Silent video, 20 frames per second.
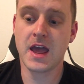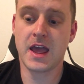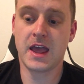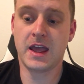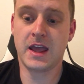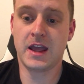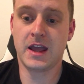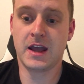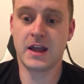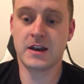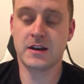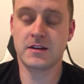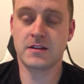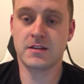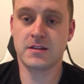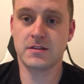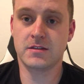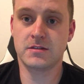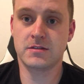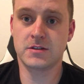and
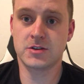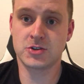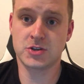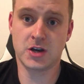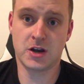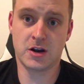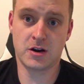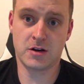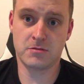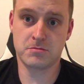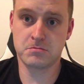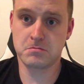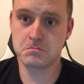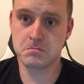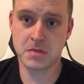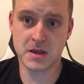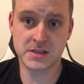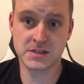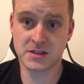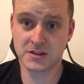the chair
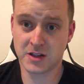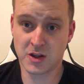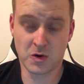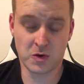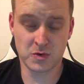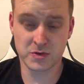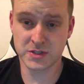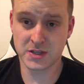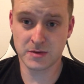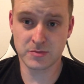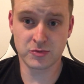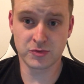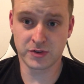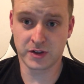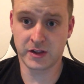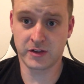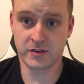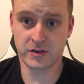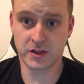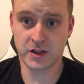basically holds up
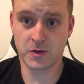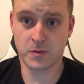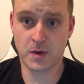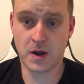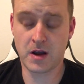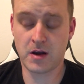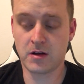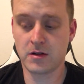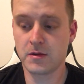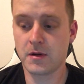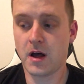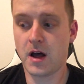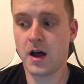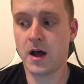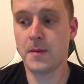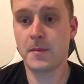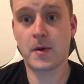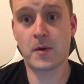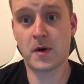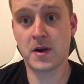really, really well.
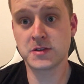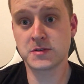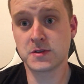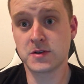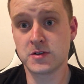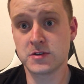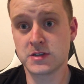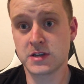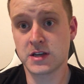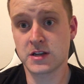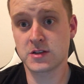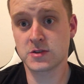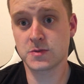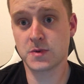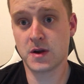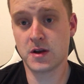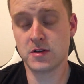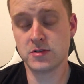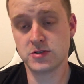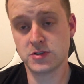My wife's been using it as
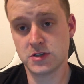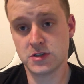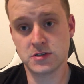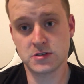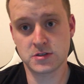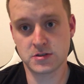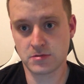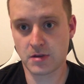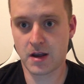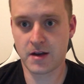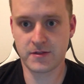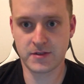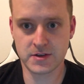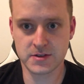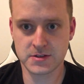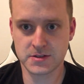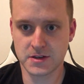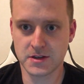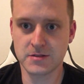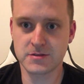well. She's
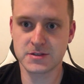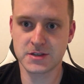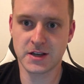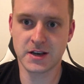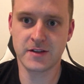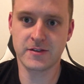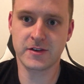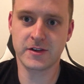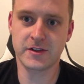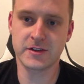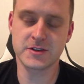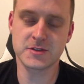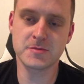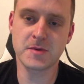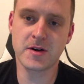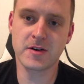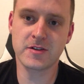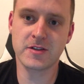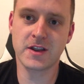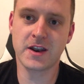obviously significantly
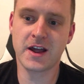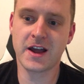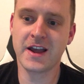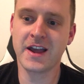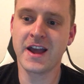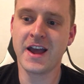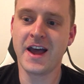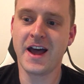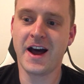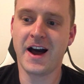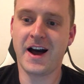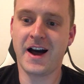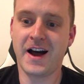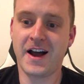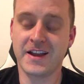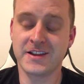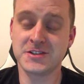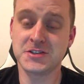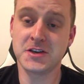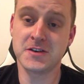smaller than I,
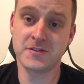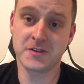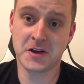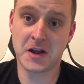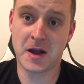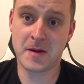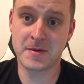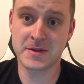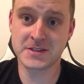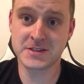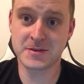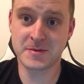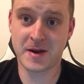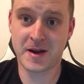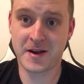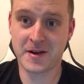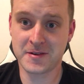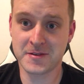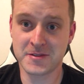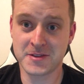and she even commented about
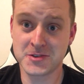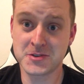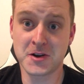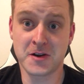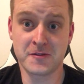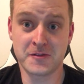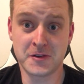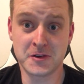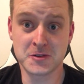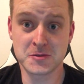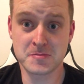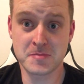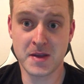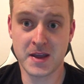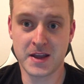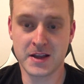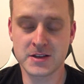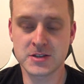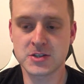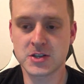how the chair feels
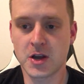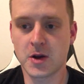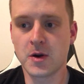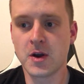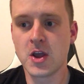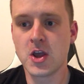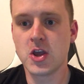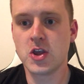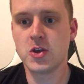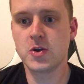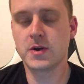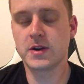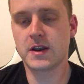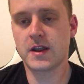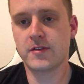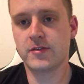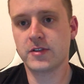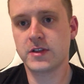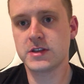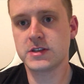big. So you can
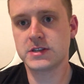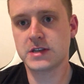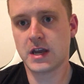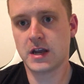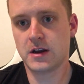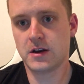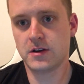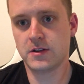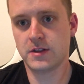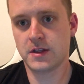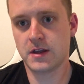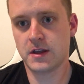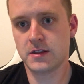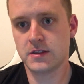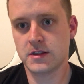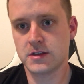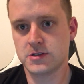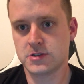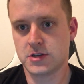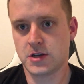definitely tell that
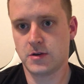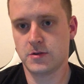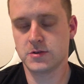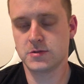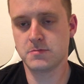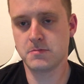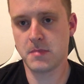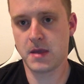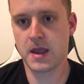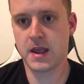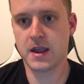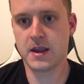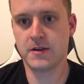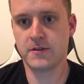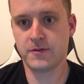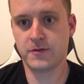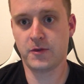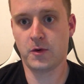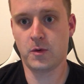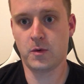this chair was made
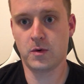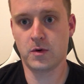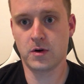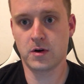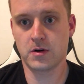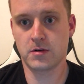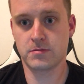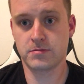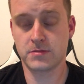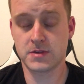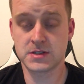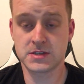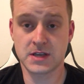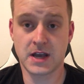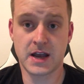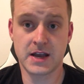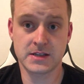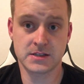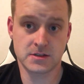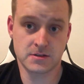for the
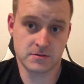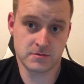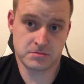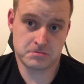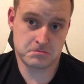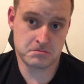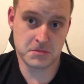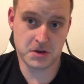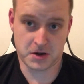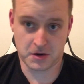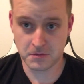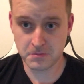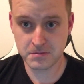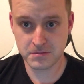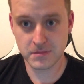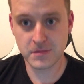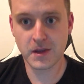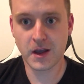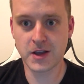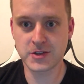size of,
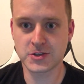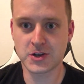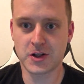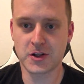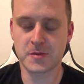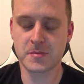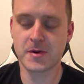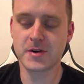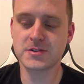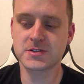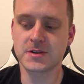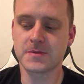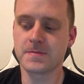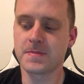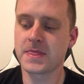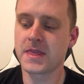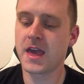a taller person.